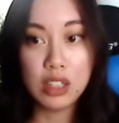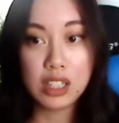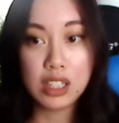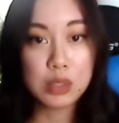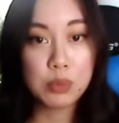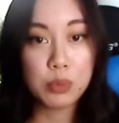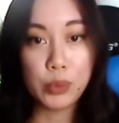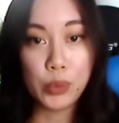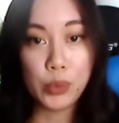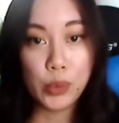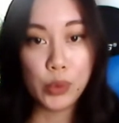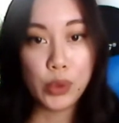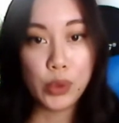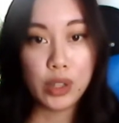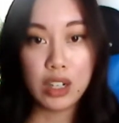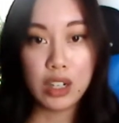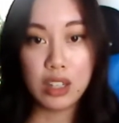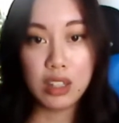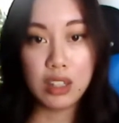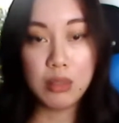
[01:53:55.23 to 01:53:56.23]

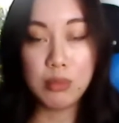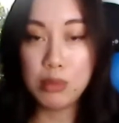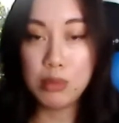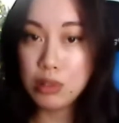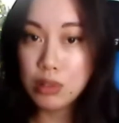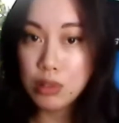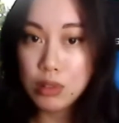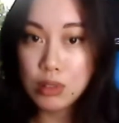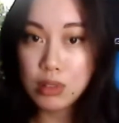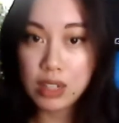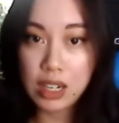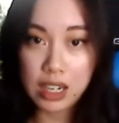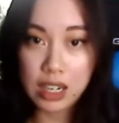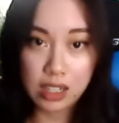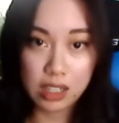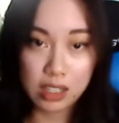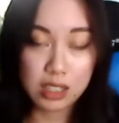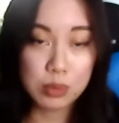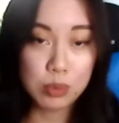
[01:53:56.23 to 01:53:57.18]
explore the moon and